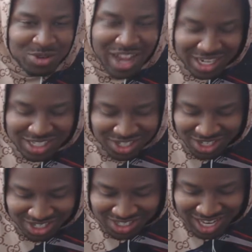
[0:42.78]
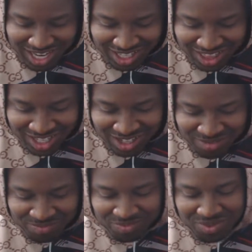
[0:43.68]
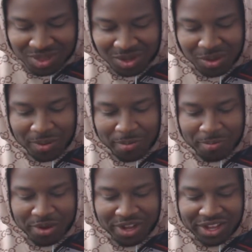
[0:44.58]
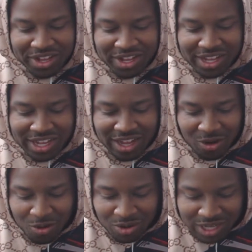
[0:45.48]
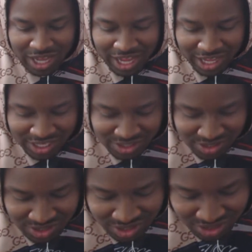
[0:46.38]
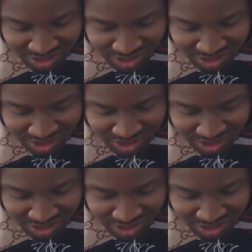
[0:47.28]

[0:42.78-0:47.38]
reacted to this dang thing, but it already has